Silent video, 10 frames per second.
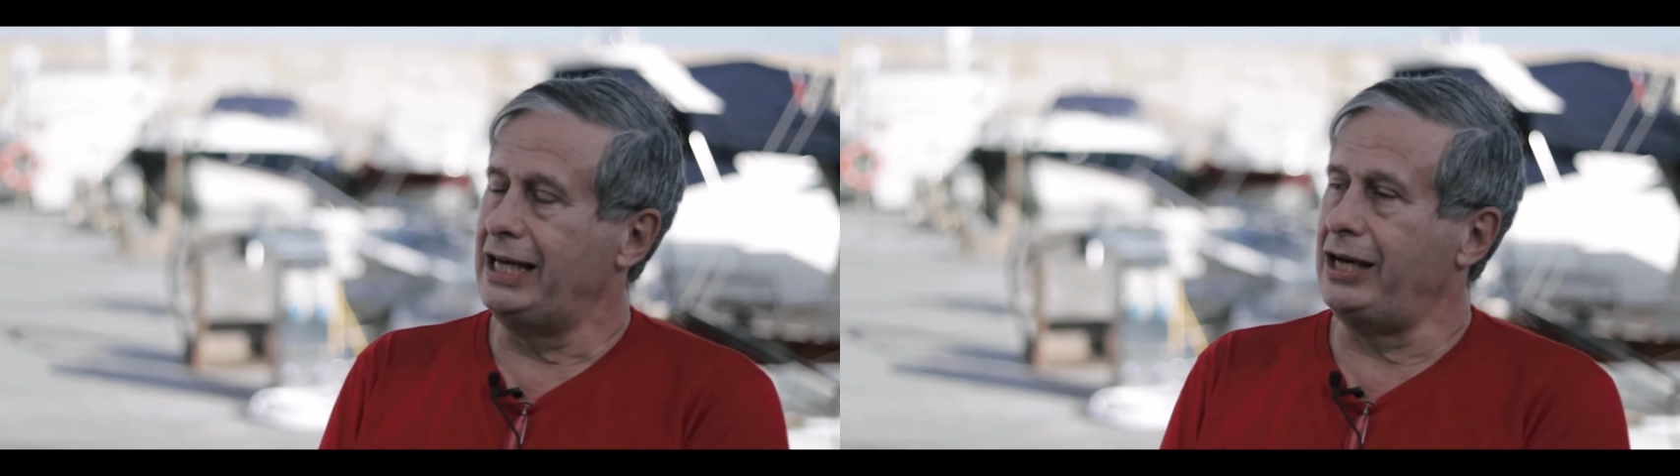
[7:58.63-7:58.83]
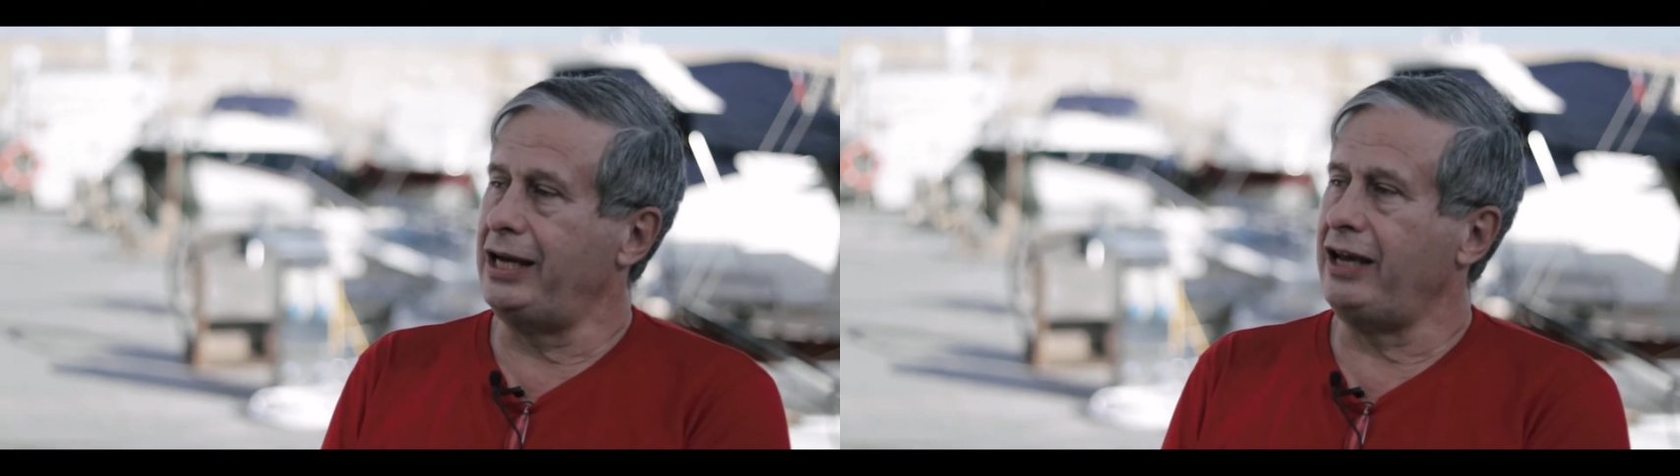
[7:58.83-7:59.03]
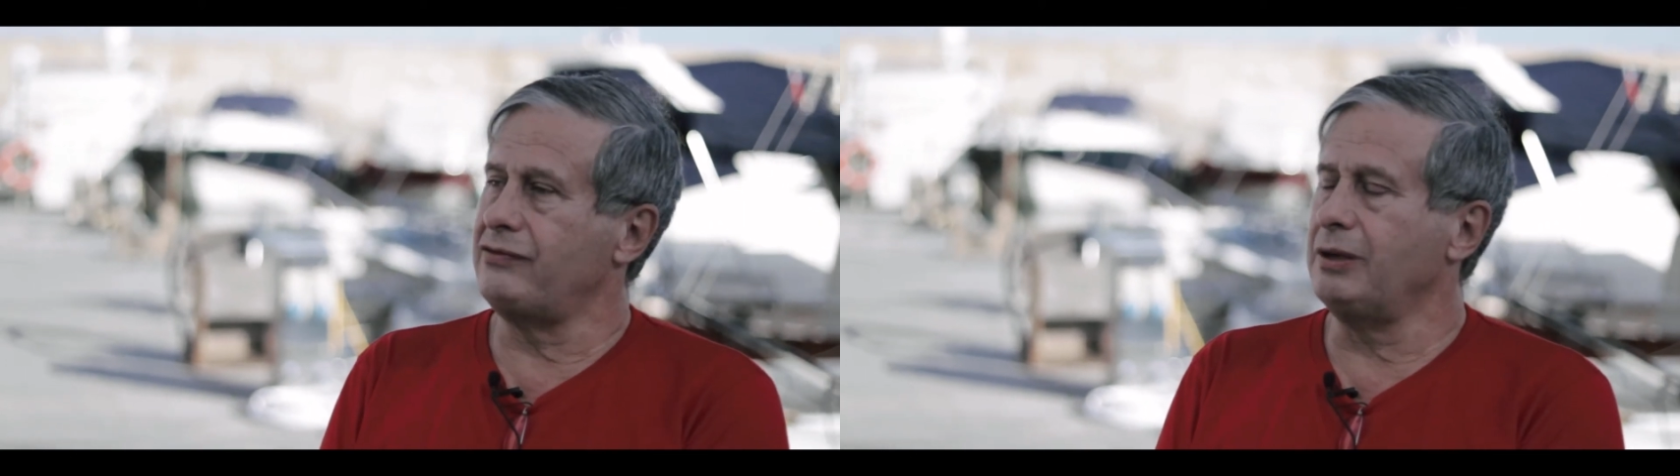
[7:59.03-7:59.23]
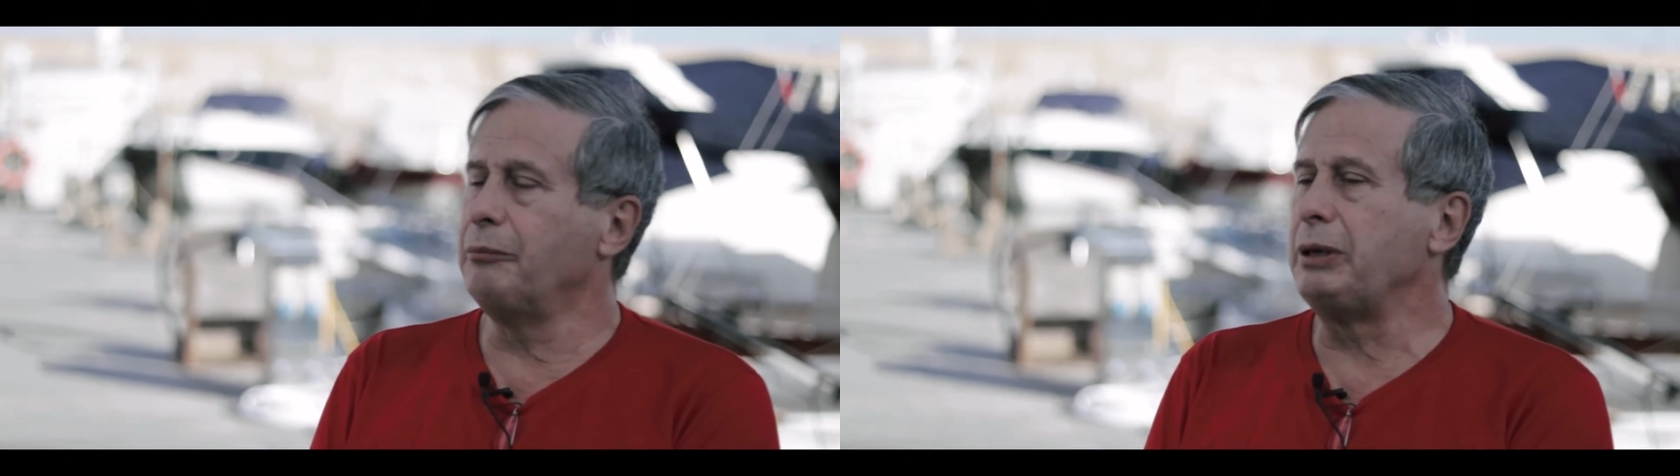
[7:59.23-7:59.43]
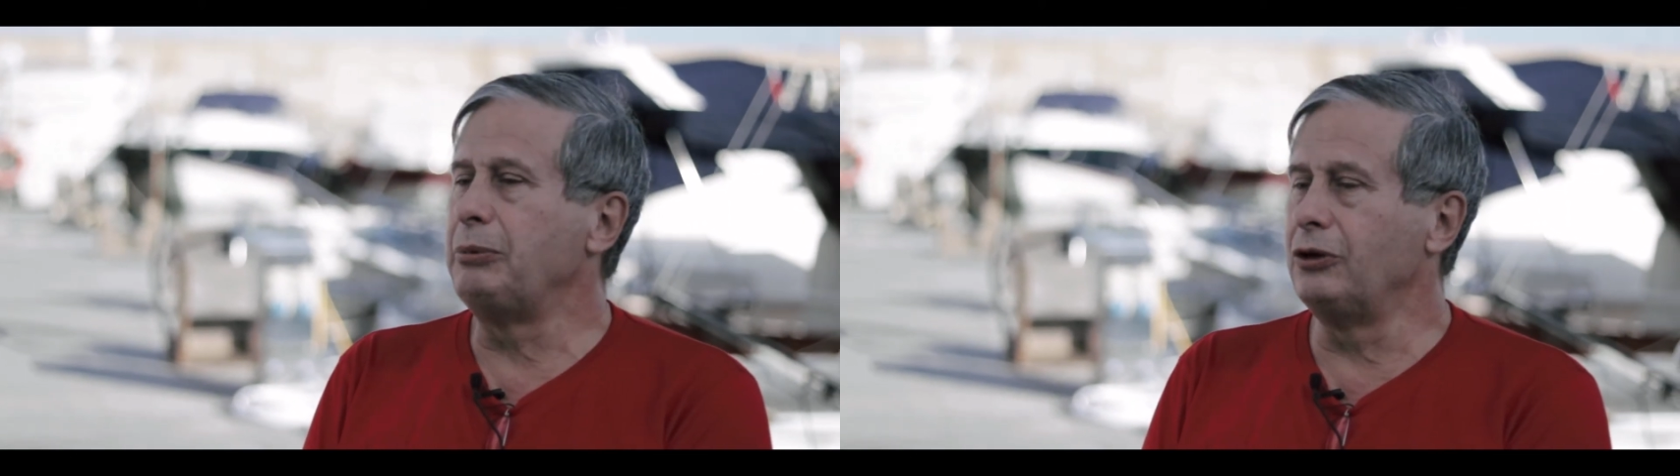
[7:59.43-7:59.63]
I have some
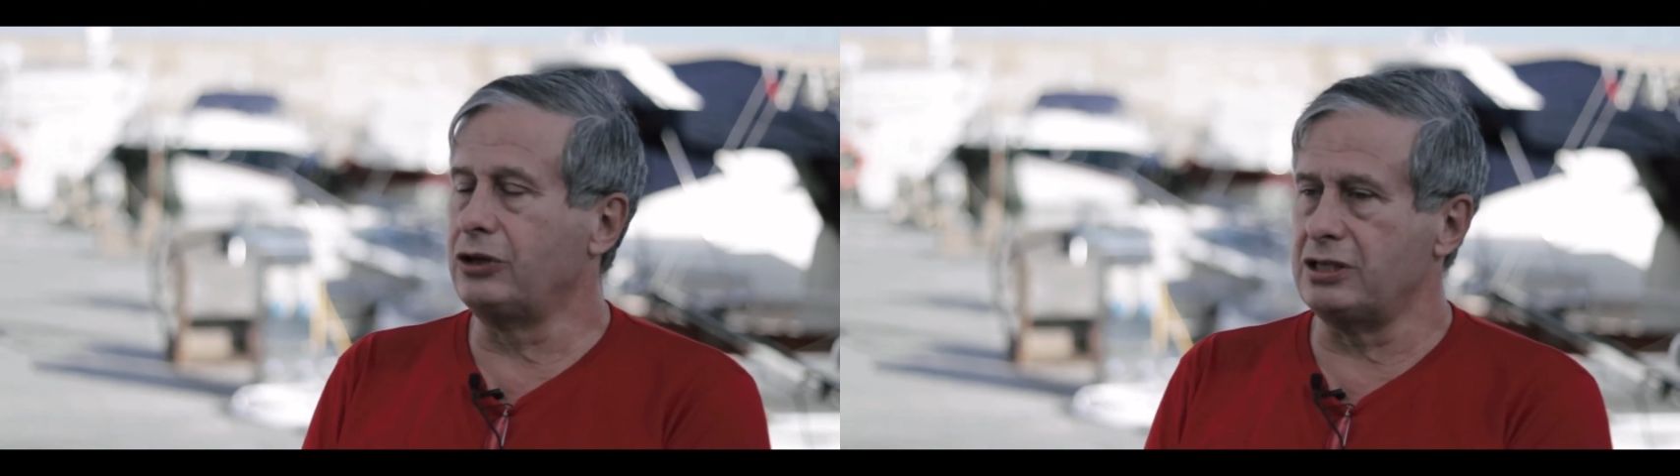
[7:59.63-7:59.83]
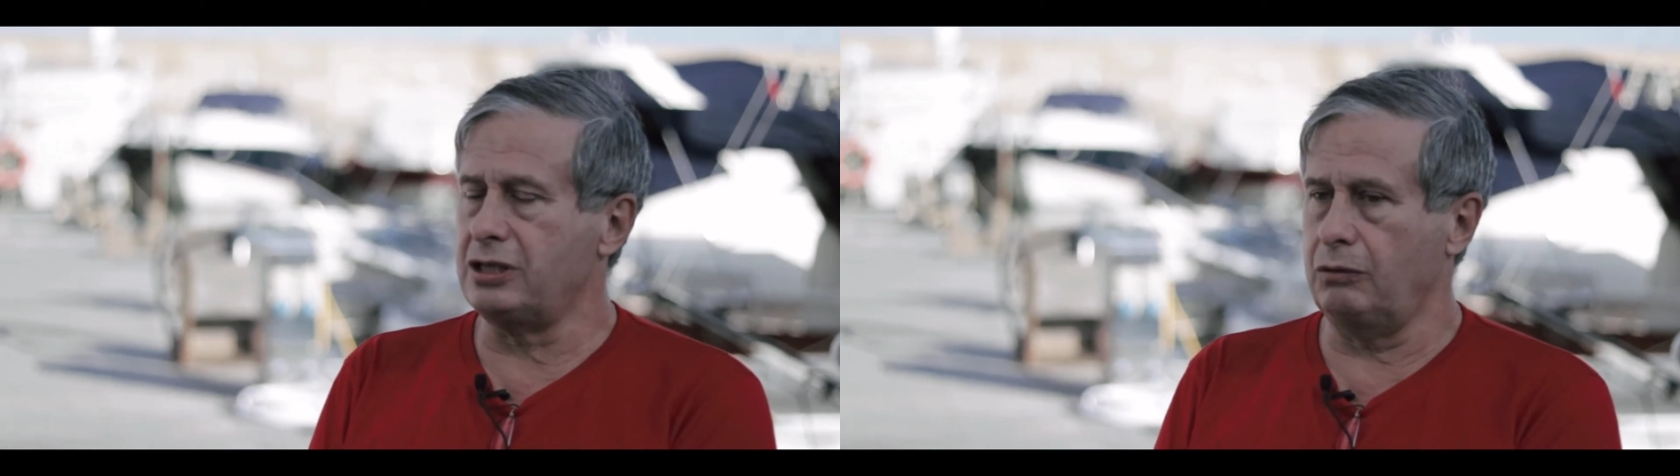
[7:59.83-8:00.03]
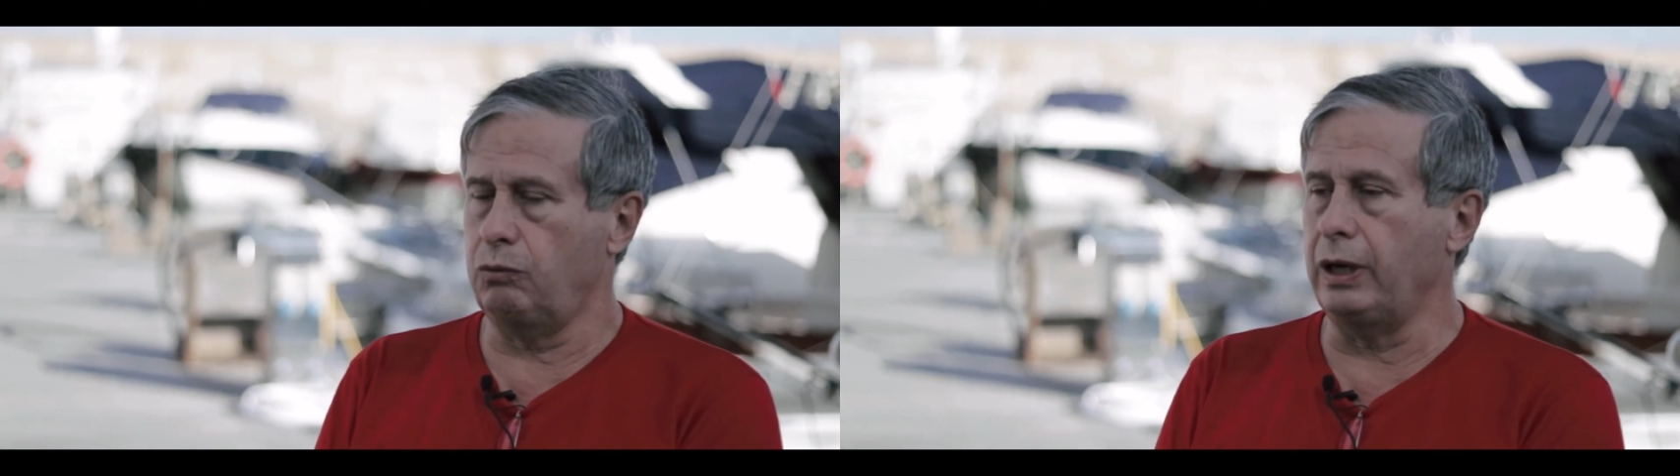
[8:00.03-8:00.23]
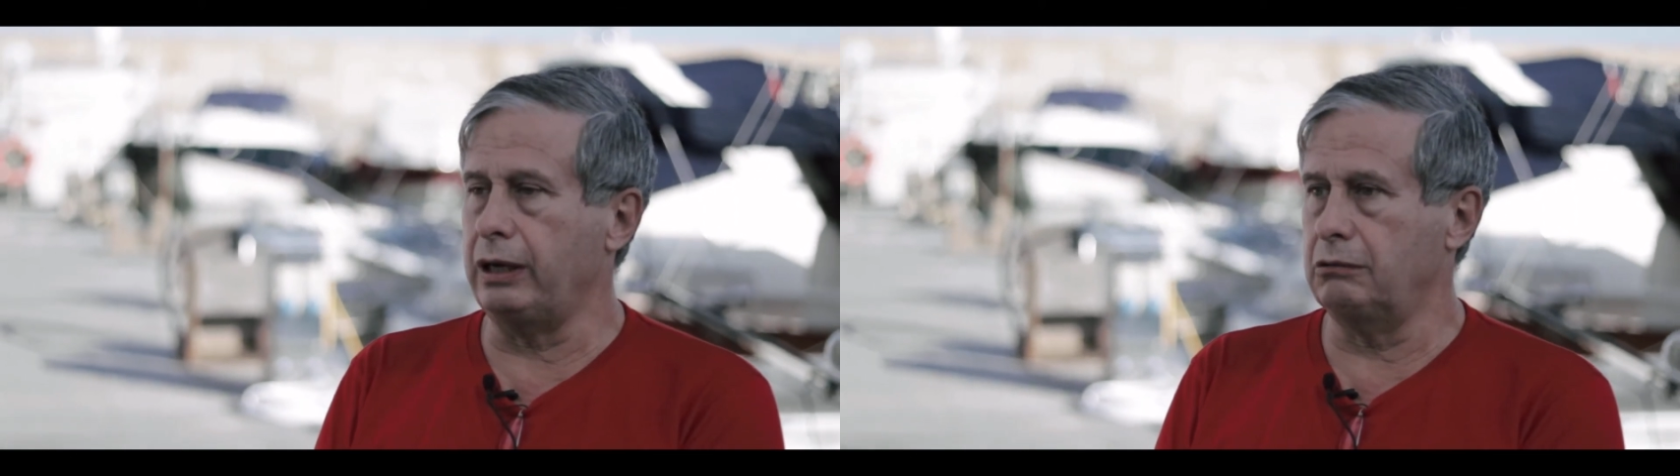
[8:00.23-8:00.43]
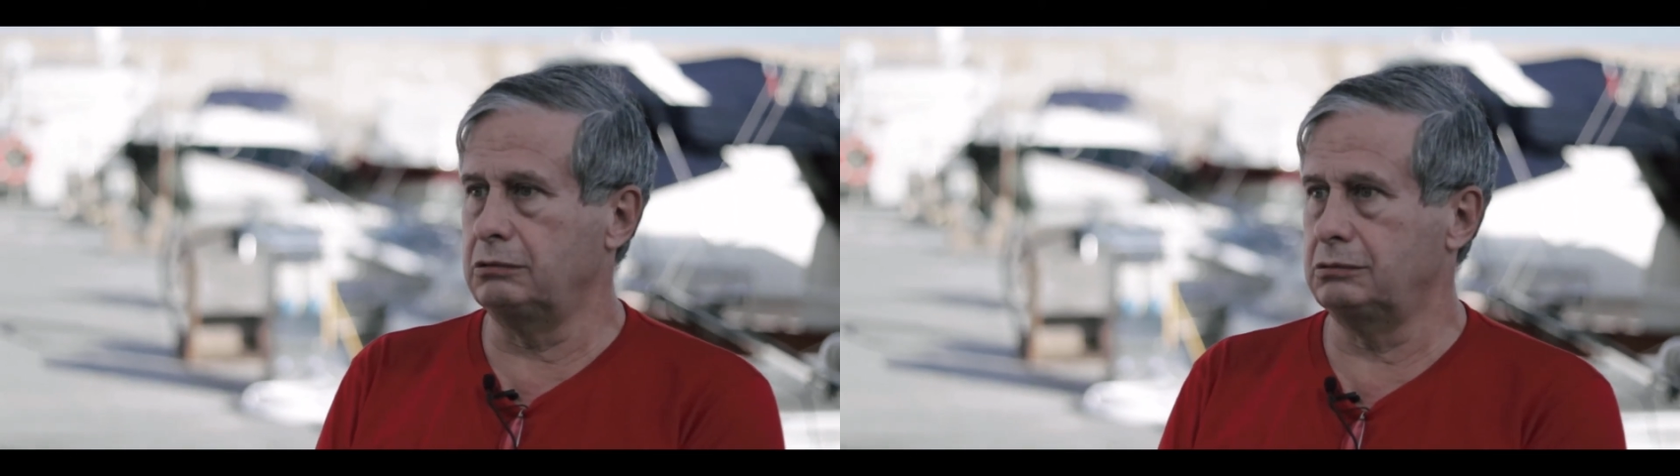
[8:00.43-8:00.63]
people look at it and say,
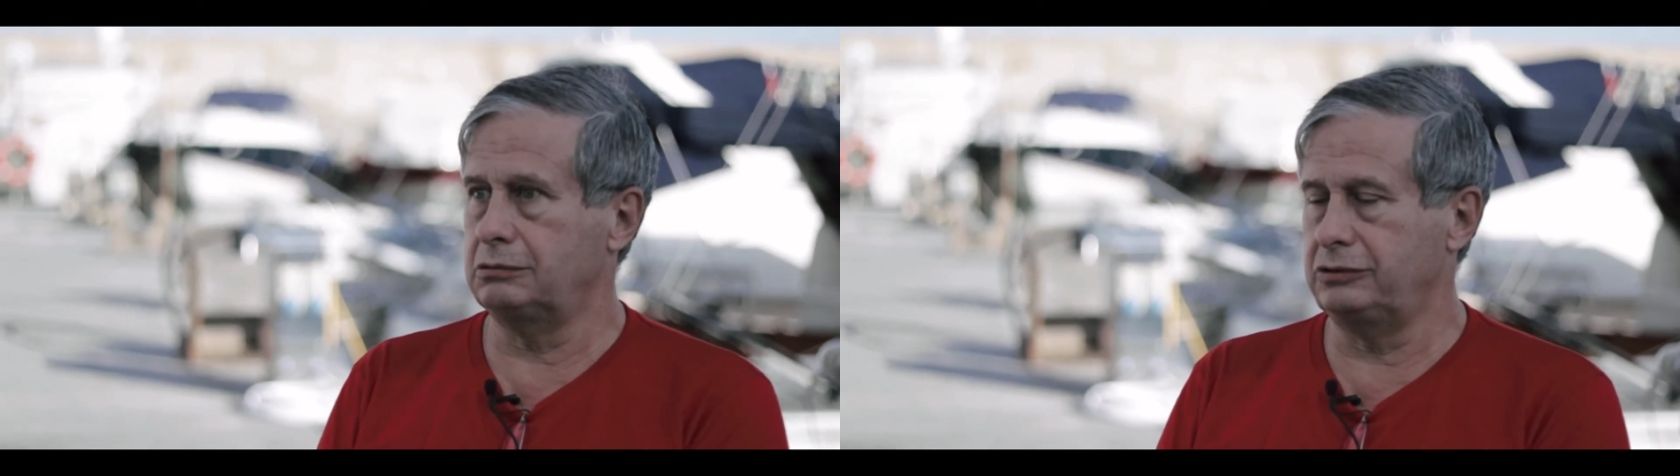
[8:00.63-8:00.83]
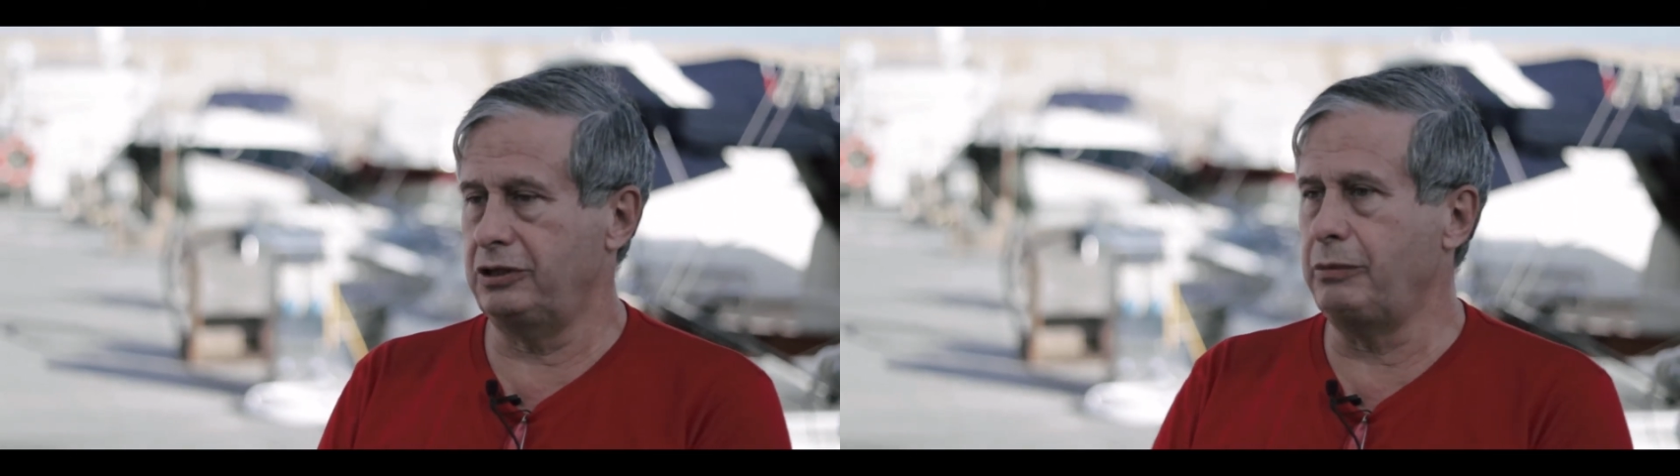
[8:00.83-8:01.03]
wow, the